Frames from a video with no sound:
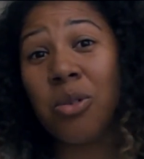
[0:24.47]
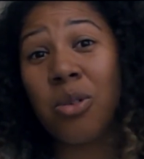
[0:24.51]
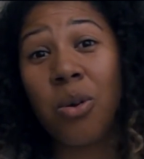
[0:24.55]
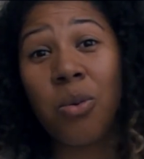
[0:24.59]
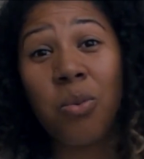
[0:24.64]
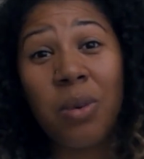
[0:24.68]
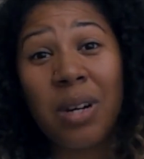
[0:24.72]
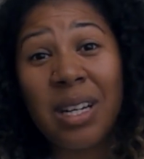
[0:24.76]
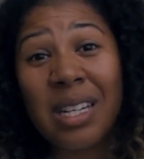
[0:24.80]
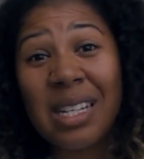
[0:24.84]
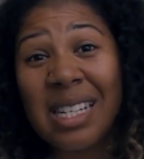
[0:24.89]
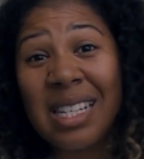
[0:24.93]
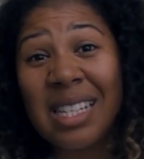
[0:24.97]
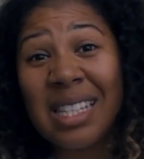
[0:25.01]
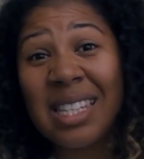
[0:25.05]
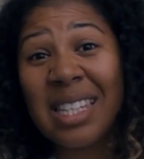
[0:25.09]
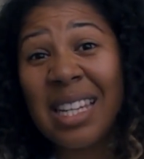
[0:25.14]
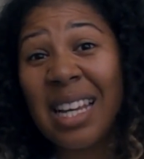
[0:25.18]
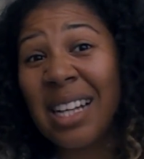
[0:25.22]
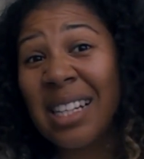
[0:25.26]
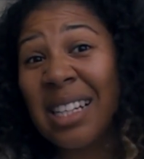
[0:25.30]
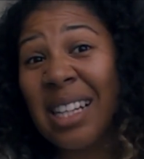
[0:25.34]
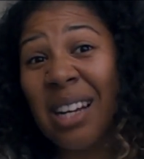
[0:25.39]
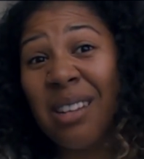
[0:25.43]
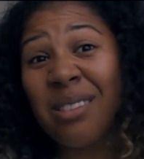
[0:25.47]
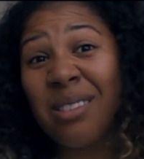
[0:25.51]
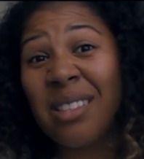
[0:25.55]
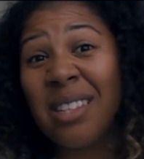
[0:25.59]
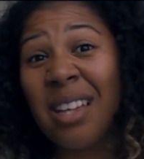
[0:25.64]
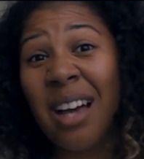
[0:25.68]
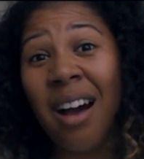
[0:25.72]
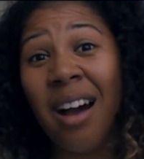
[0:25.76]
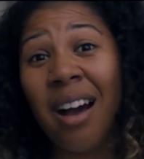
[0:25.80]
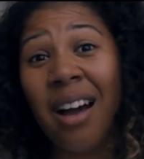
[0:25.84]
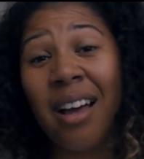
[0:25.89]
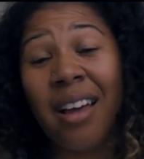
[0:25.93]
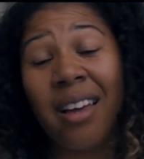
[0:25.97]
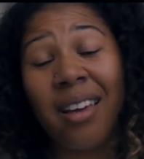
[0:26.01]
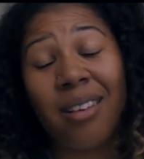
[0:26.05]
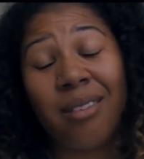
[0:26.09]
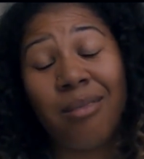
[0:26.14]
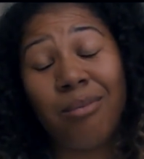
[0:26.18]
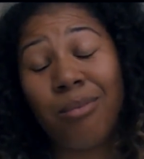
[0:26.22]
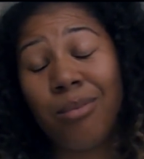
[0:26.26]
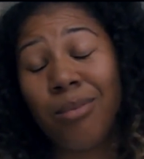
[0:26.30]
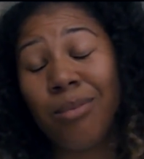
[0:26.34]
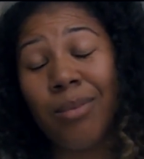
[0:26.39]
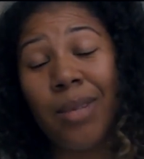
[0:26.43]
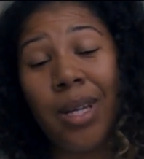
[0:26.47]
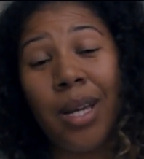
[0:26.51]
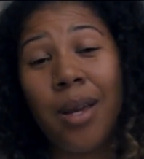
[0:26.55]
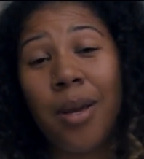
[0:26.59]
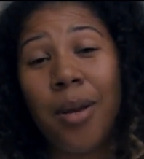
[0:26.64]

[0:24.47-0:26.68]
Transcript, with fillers: We don't know what insect outside,